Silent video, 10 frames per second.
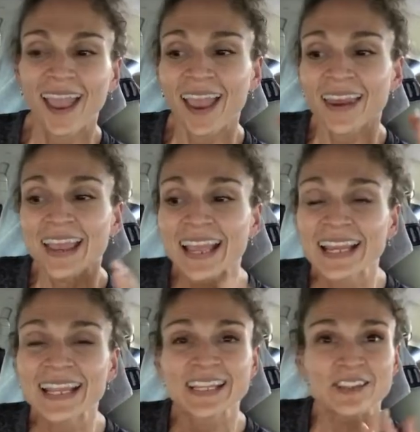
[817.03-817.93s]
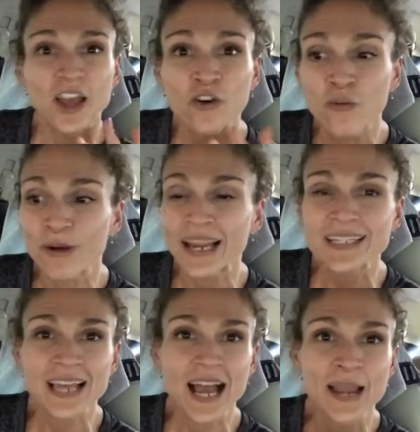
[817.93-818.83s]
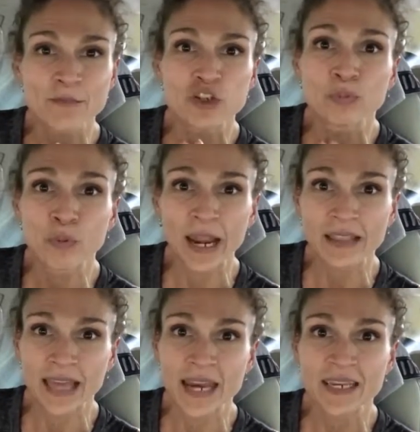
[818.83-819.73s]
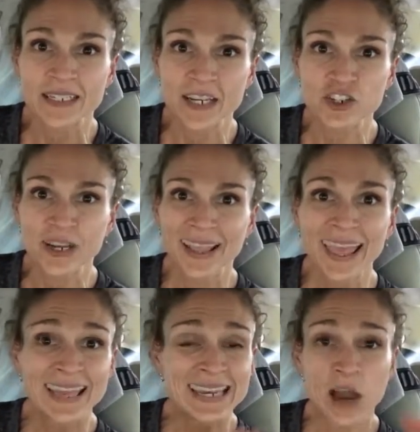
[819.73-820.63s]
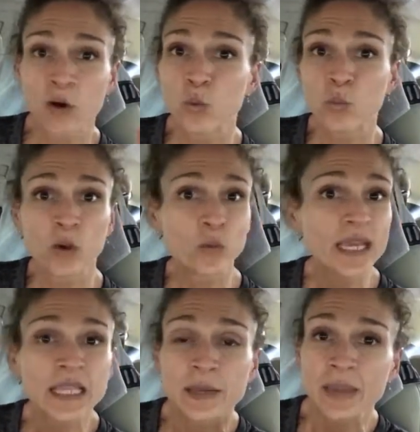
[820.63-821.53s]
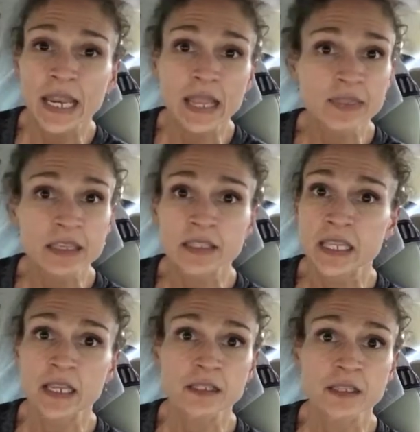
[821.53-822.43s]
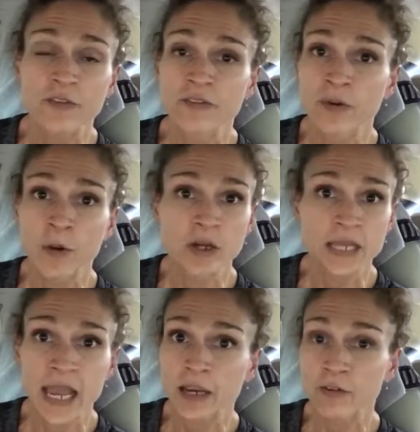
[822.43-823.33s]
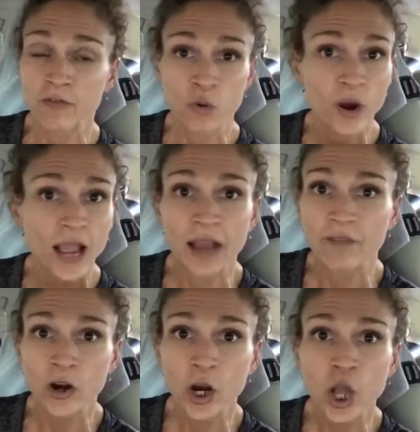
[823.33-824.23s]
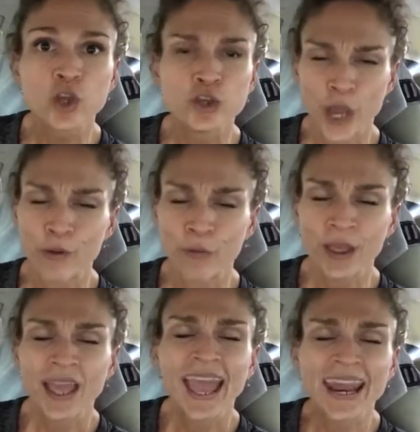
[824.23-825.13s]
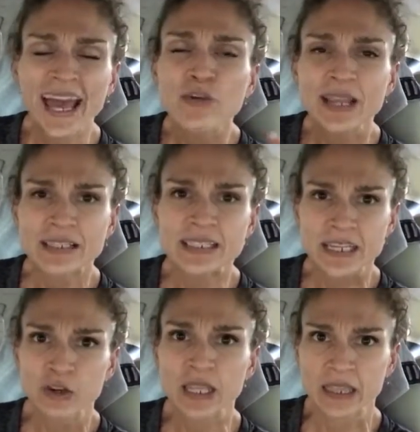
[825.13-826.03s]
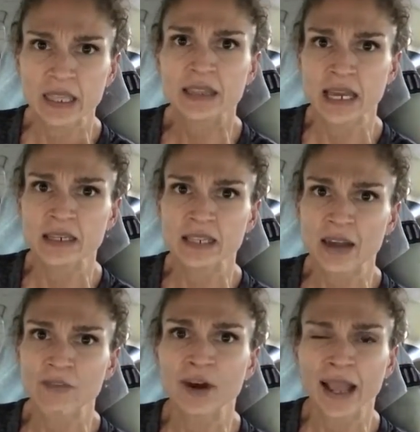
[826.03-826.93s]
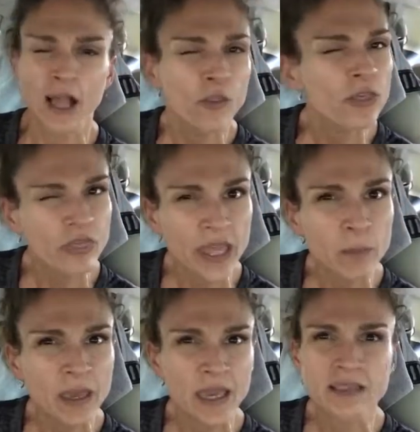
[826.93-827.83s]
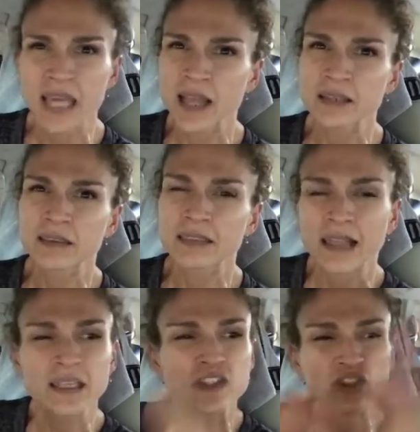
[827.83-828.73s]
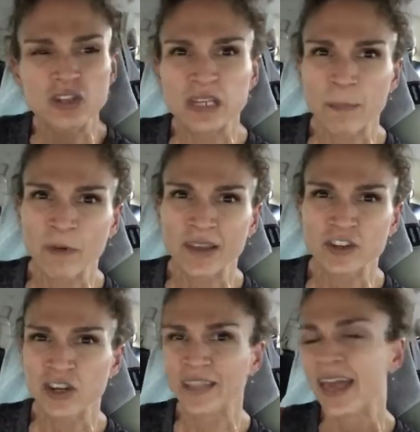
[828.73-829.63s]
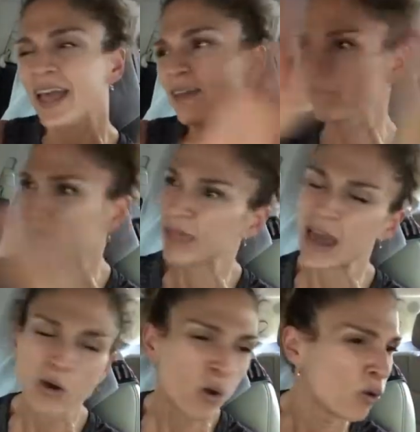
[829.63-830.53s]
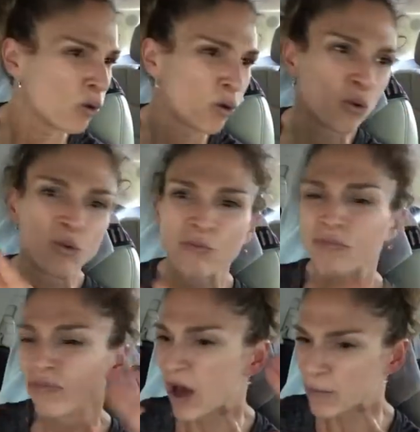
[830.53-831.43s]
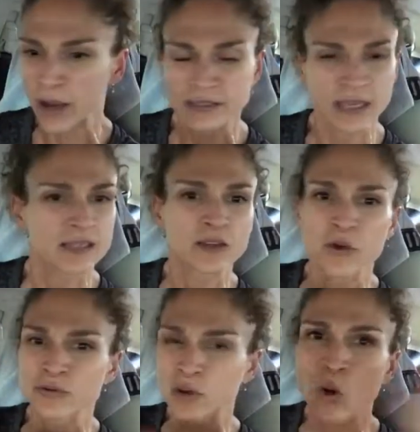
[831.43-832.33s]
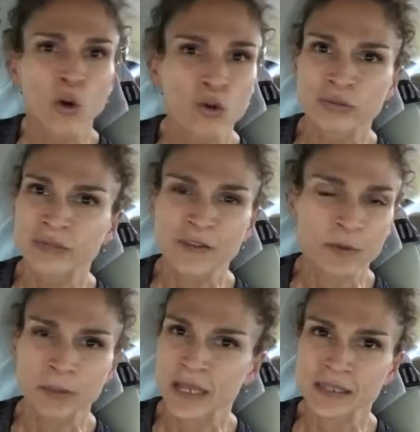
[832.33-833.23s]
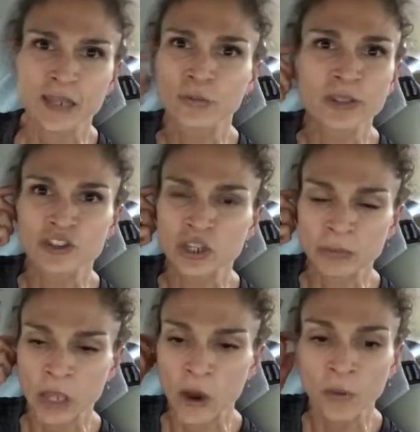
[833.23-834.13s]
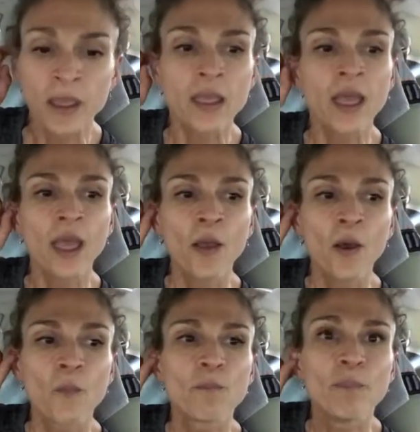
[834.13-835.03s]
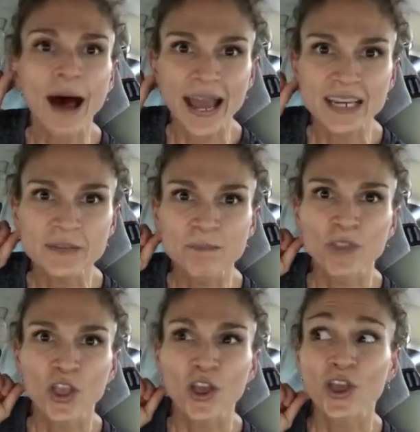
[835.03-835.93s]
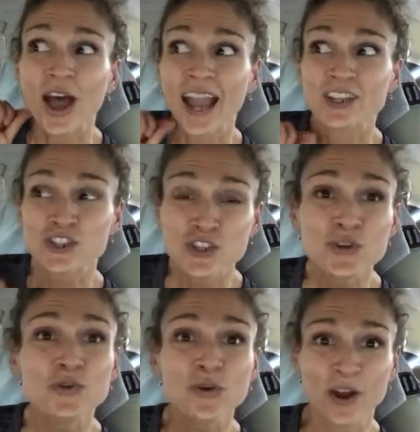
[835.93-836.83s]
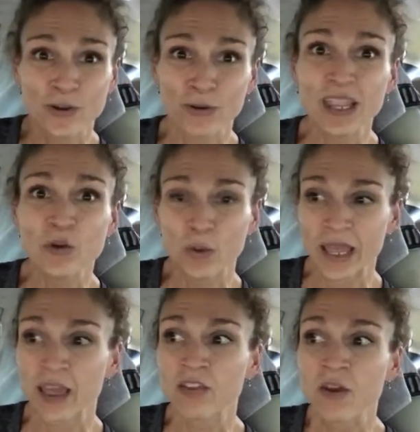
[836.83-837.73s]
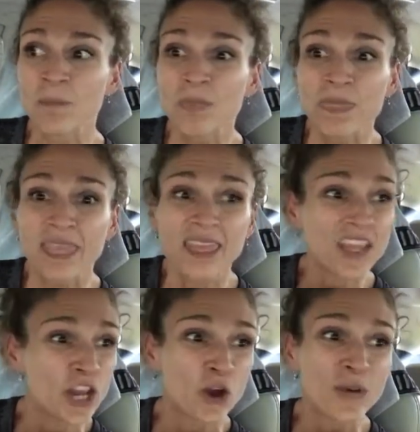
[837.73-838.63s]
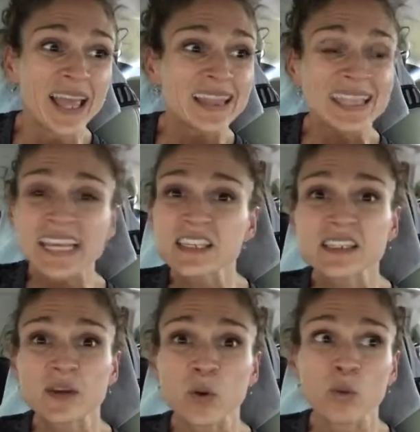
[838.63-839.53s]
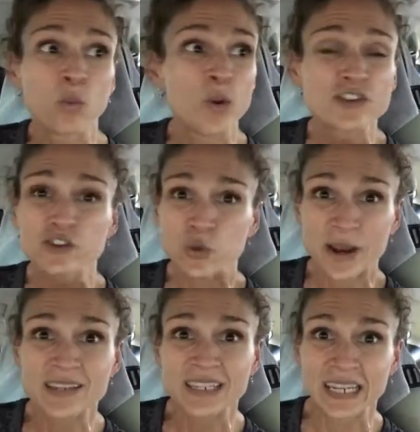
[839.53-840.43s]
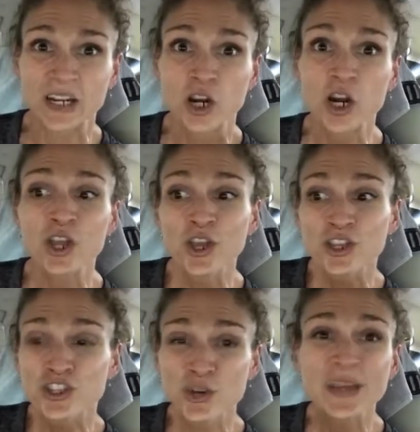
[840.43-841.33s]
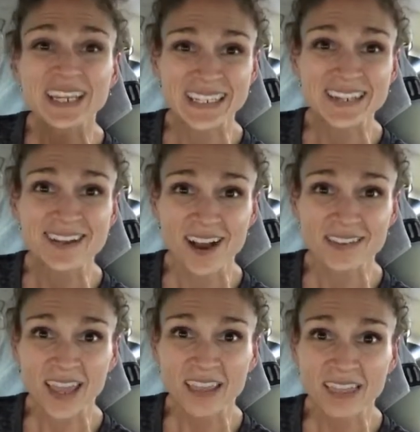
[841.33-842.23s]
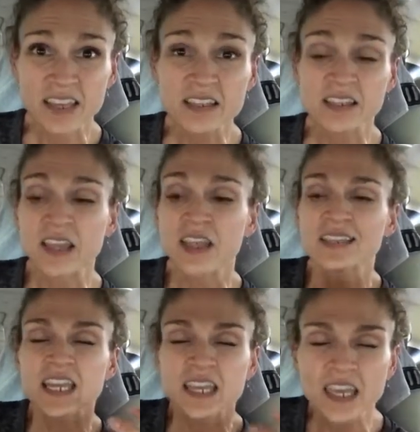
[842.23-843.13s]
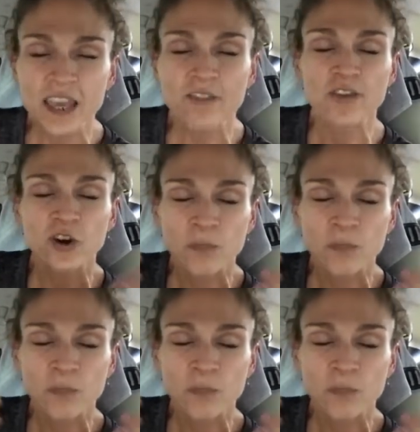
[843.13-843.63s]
And it is a great time to break that addiction. Now, will we eliminate these things from our diet forever? No. And I don't necessarily think that is ever a healthy thing, because that leads you to deprivation, and that whole thought process goes a whole different place that you really shouldn't go. But I do agree with, at least once or twice a year, doing a detox like this to give your